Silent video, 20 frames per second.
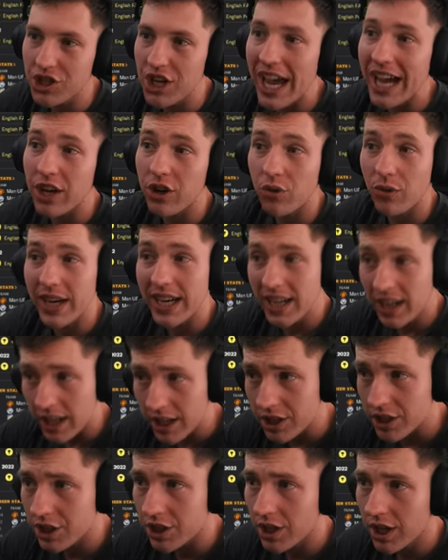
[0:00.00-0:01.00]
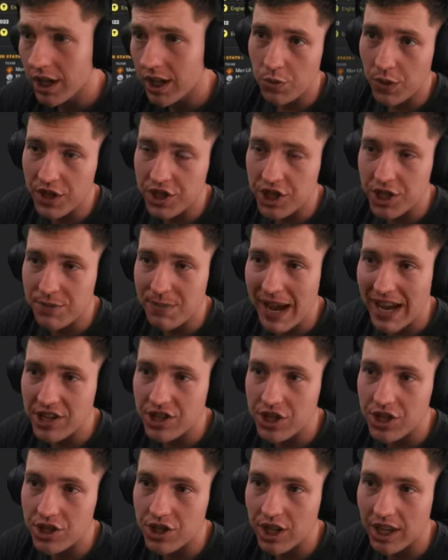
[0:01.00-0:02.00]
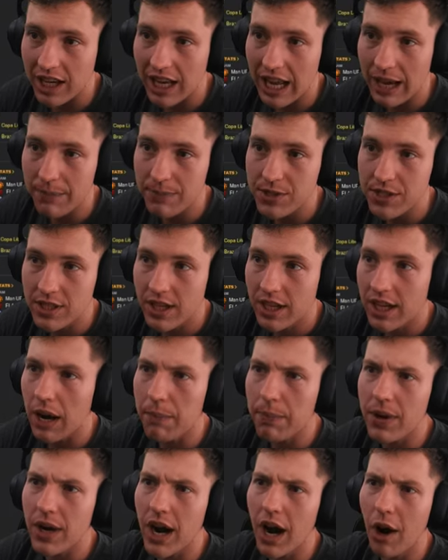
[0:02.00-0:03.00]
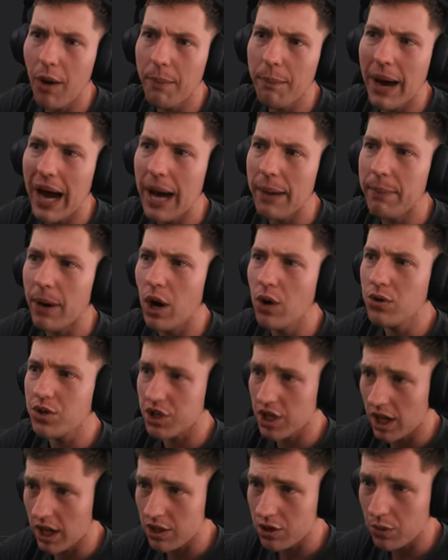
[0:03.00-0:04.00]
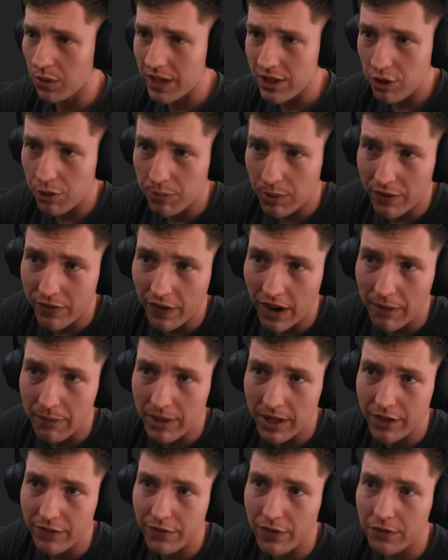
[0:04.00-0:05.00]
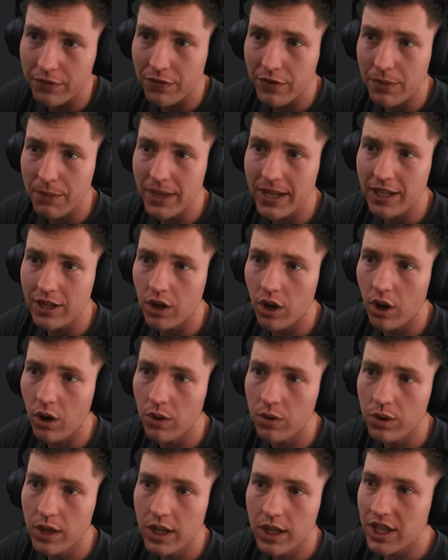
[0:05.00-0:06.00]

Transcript: Jack Grealish switches Manchester clubs. Gabriel Barbosa, 22.5 million from Flamengo.